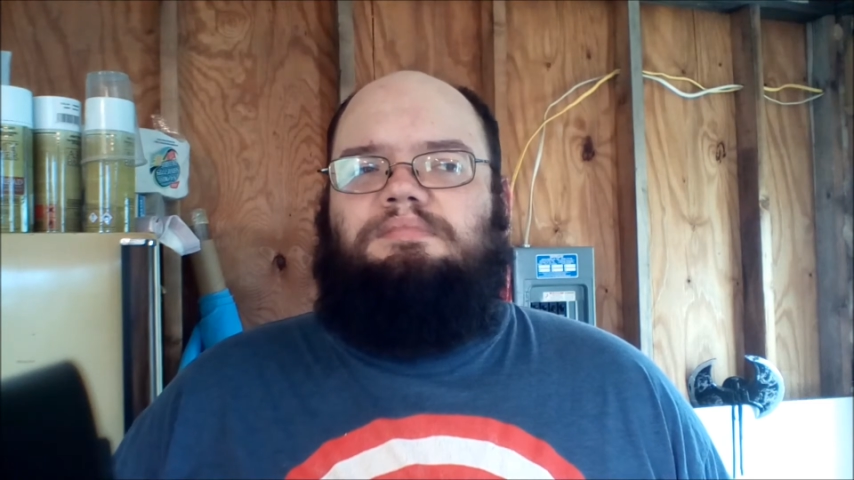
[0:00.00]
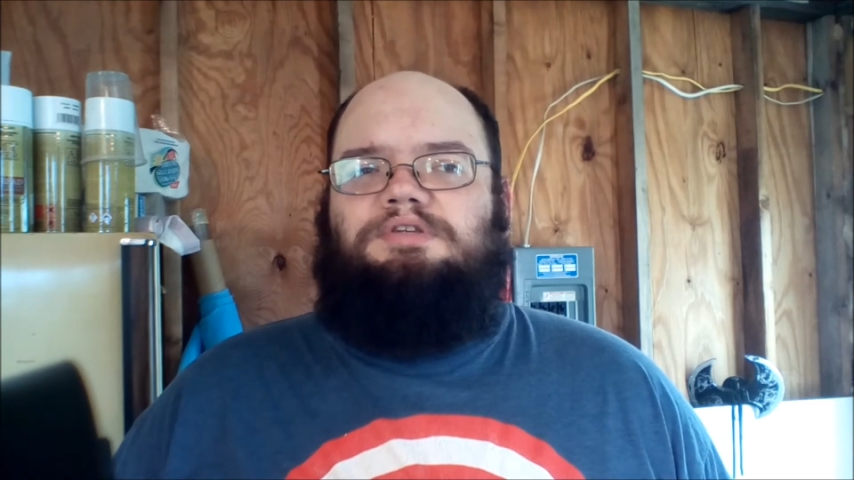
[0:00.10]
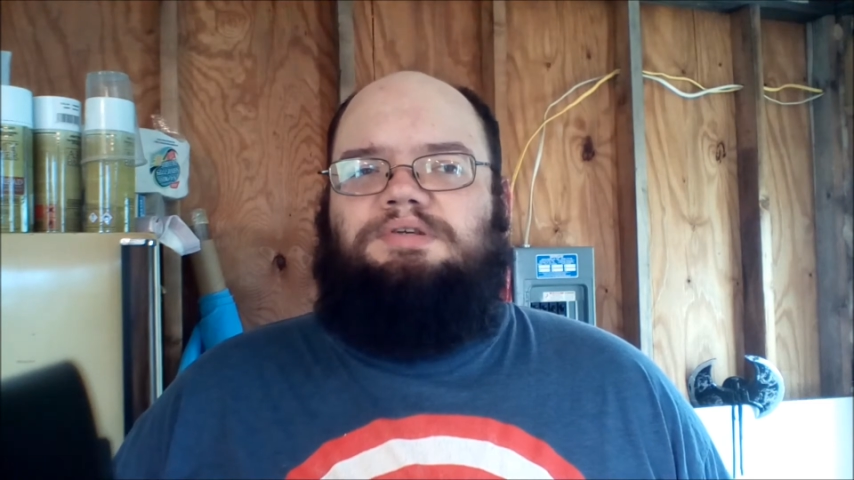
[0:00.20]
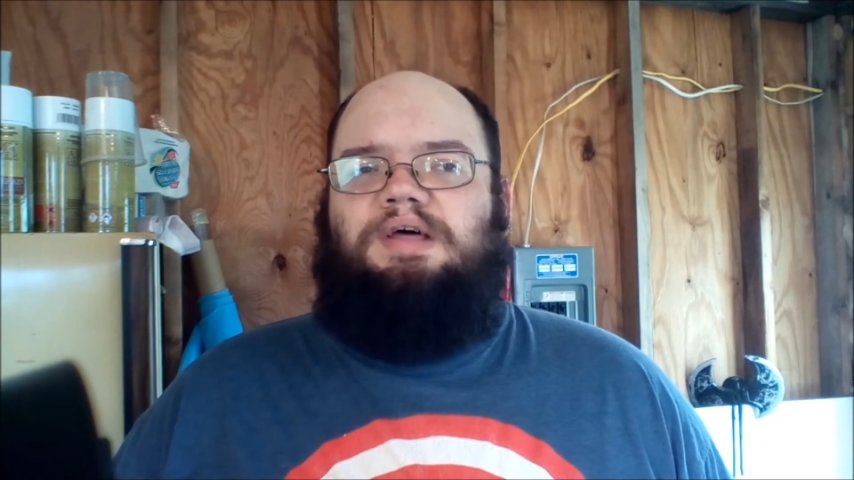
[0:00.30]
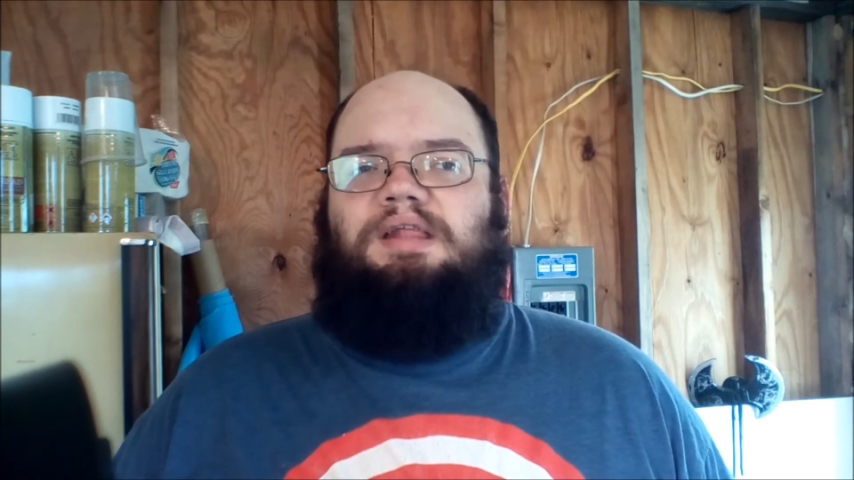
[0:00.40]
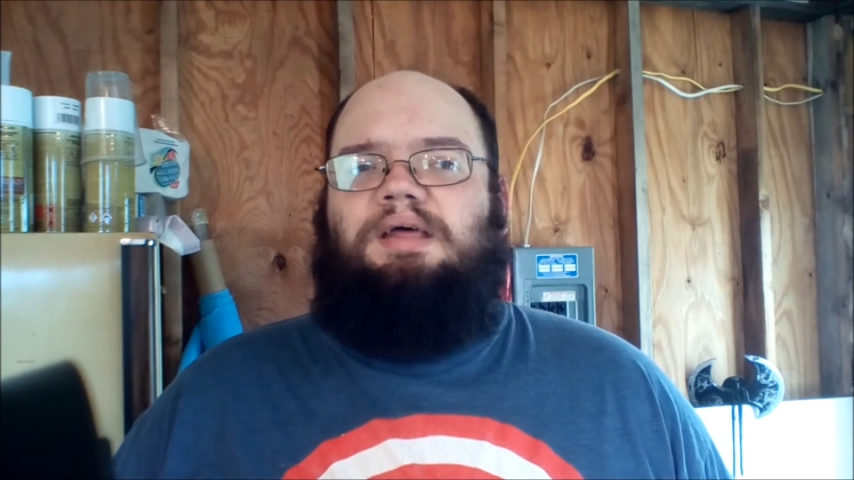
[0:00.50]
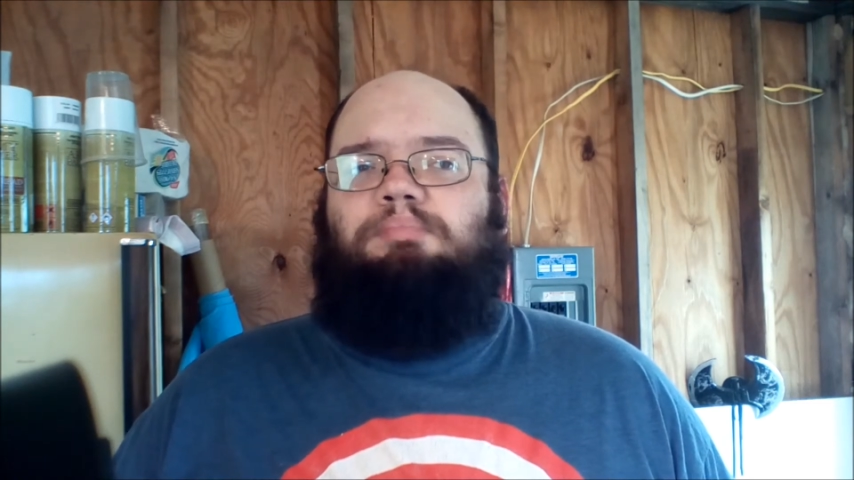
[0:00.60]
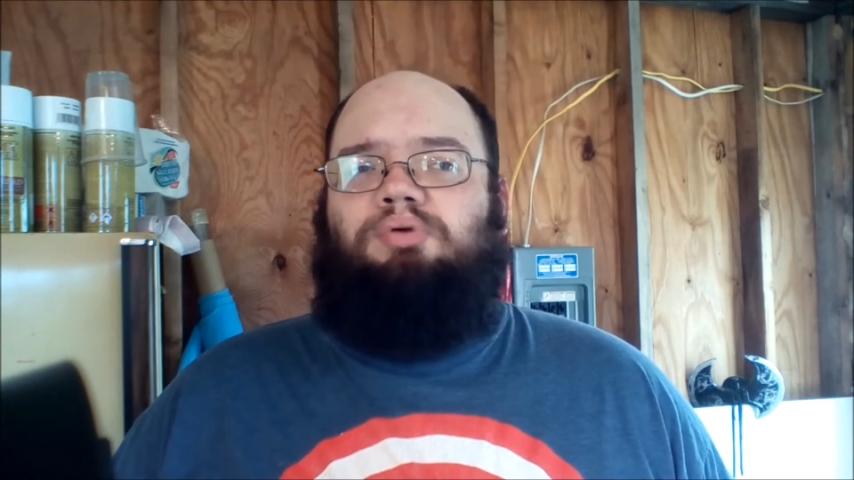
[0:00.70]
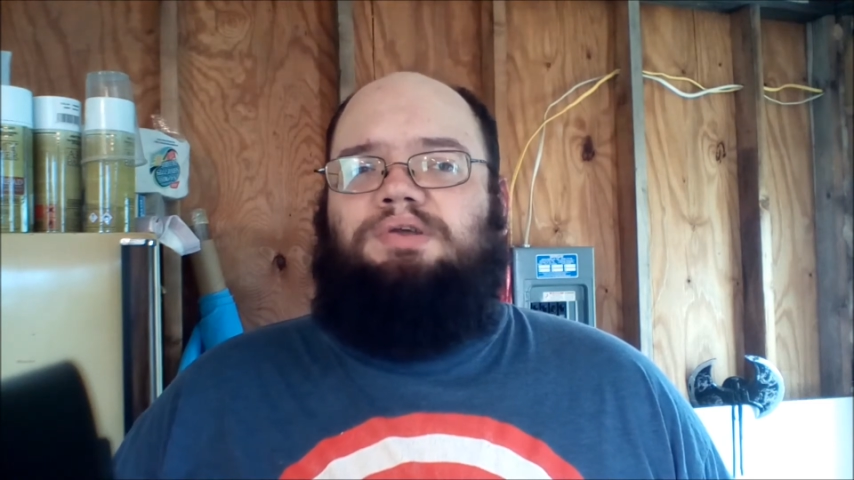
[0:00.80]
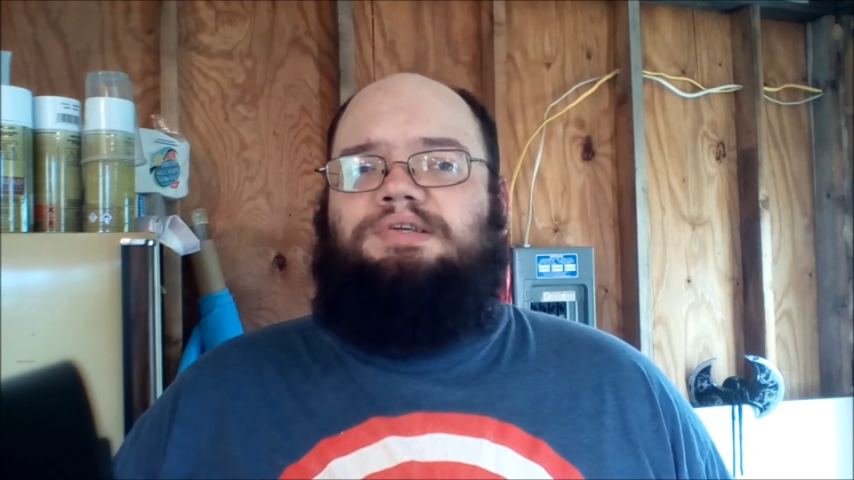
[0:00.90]
So that
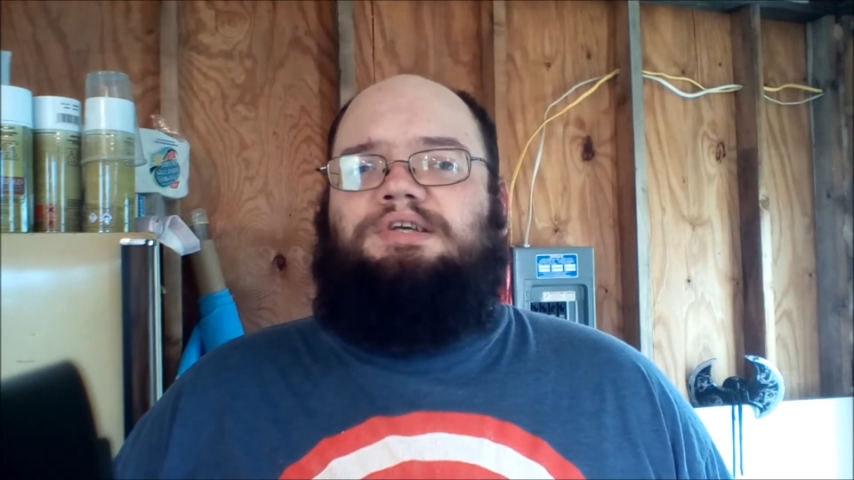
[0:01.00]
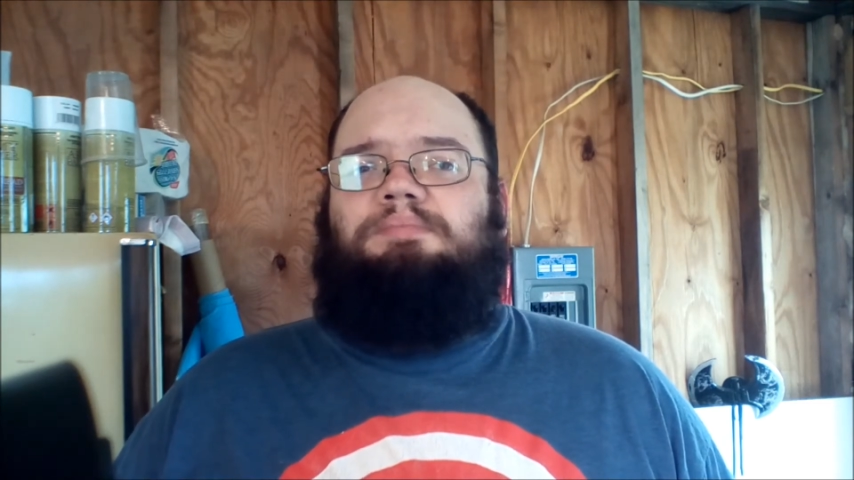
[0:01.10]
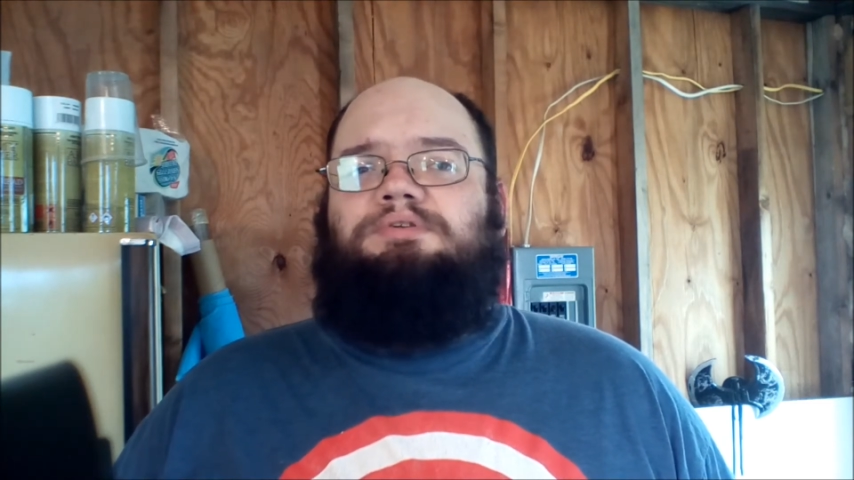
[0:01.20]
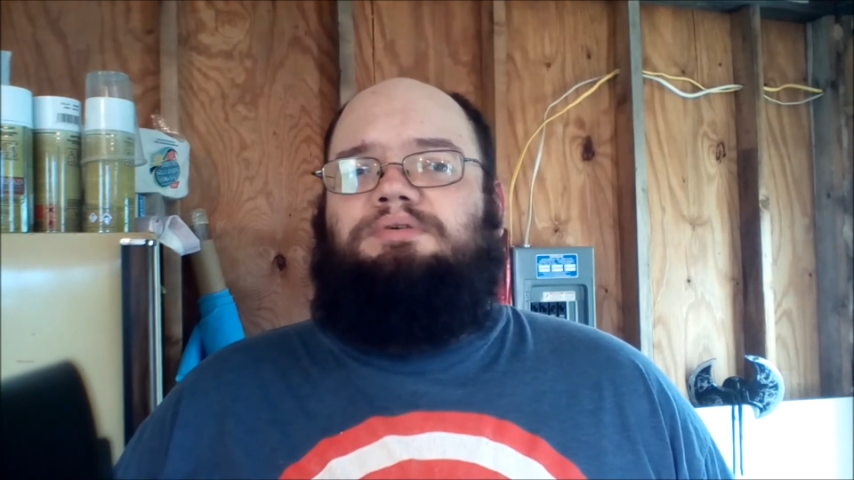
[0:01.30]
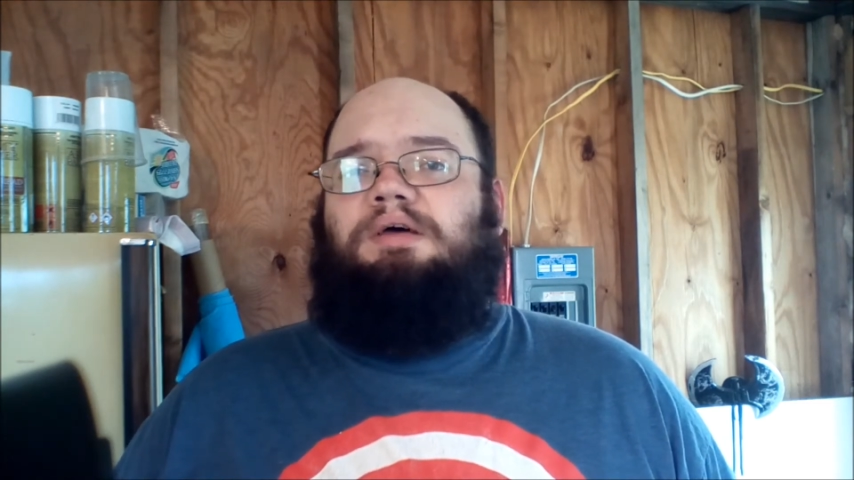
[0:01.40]
brings us up to